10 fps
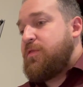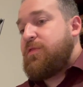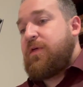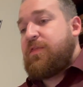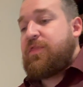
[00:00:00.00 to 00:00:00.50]

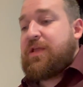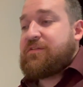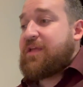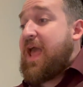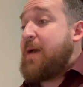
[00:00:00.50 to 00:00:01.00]
The
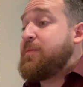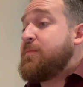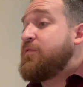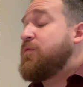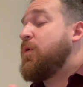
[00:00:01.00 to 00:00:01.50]
things that happened
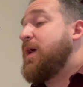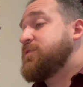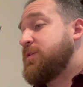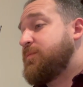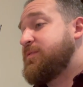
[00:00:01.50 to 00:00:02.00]
before I
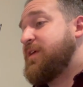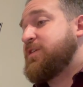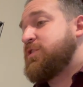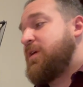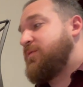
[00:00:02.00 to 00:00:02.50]
took
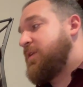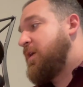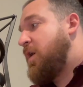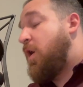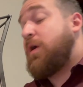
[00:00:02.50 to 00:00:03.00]
possession of it
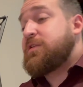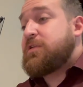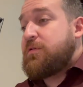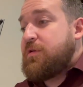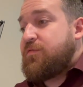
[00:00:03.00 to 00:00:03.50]
are
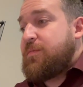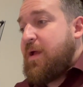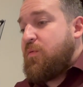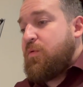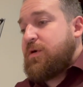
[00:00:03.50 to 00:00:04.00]
excluded from
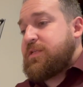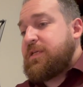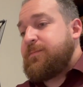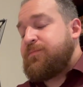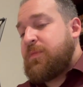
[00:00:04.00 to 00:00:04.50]
that warranty.
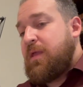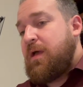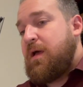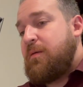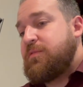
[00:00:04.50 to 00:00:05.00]

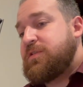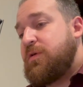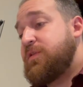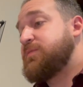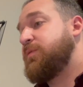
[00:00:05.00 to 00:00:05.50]

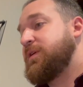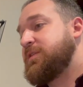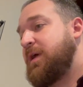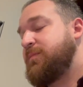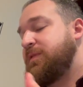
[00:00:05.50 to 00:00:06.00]
So this
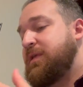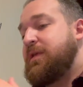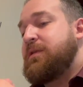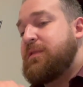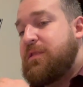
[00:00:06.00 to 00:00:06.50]
brings up the
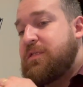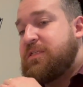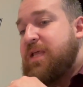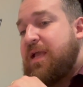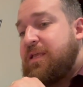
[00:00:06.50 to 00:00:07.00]

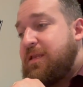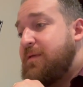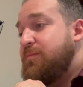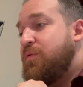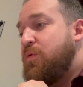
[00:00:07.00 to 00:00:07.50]
second
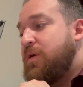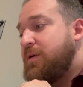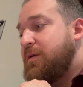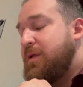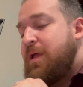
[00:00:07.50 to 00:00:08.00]

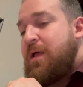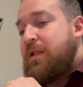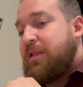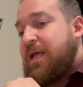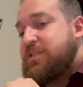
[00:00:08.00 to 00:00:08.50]
important
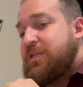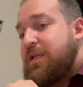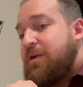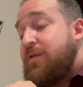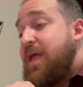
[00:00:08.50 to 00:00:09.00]
lesson
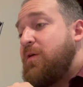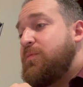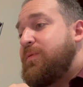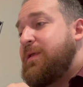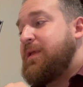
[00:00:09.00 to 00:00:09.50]
here, and that
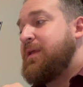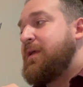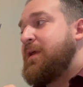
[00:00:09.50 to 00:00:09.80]
would be